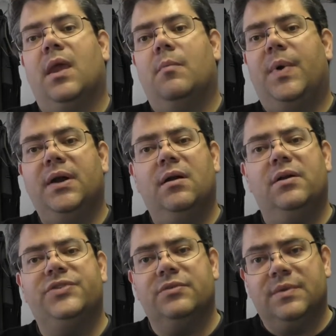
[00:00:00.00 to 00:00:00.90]
But it
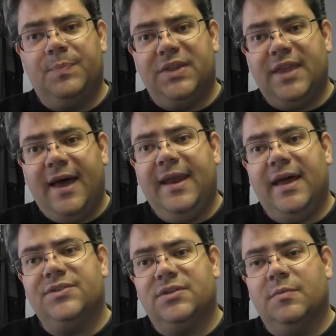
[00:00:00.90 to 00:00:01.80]
also, but that
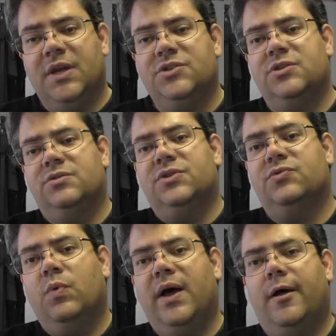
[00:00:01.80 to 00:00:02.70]
has some issues as
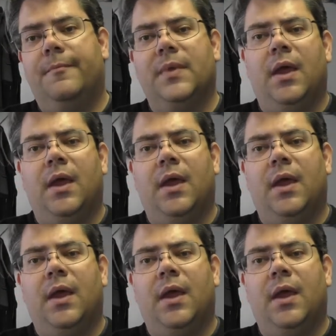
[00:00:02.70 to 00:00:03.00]
well,